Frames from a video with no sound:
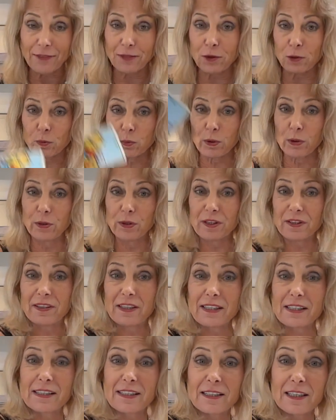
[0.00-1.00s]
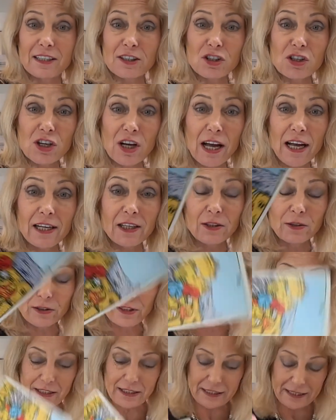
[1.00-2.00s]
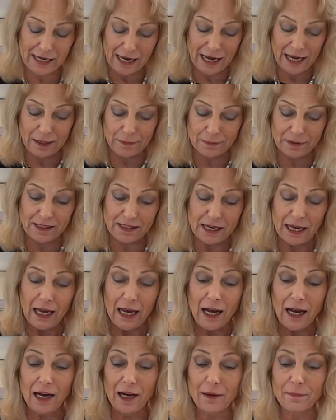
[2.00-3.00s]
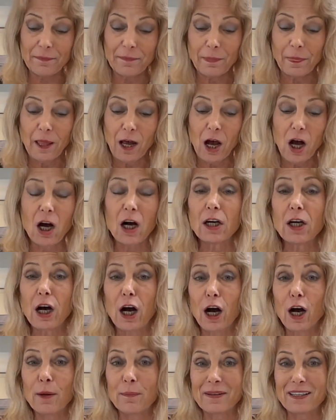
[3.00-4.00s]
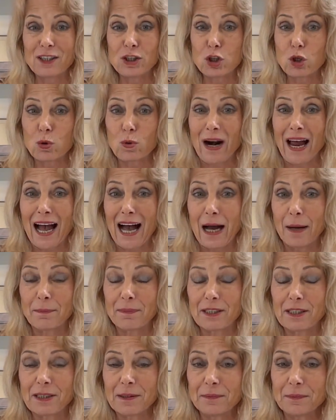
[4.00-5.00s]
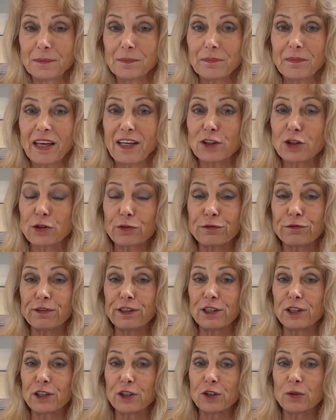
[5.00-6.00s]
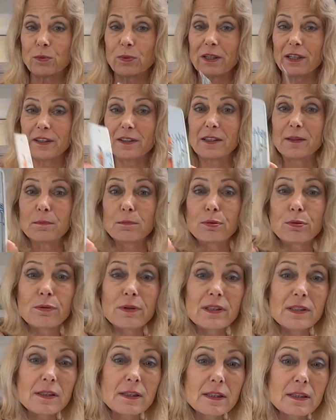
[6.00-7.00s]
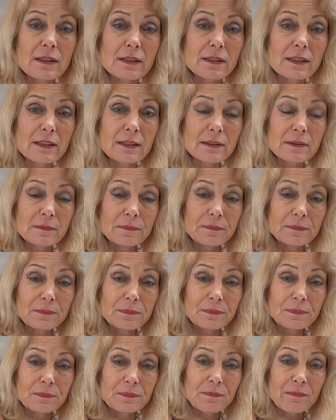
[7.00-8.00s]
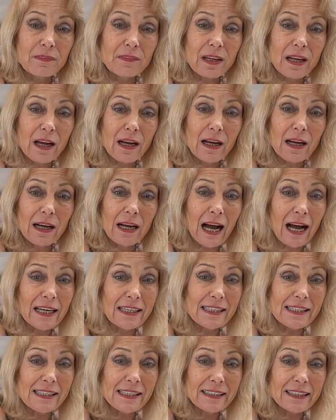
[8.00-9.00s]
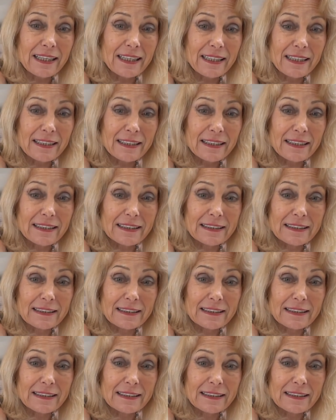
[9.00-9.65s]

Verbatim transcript: at the root of this in childhood at times um, hung up and trapped interfered with, imprisoned, isolated.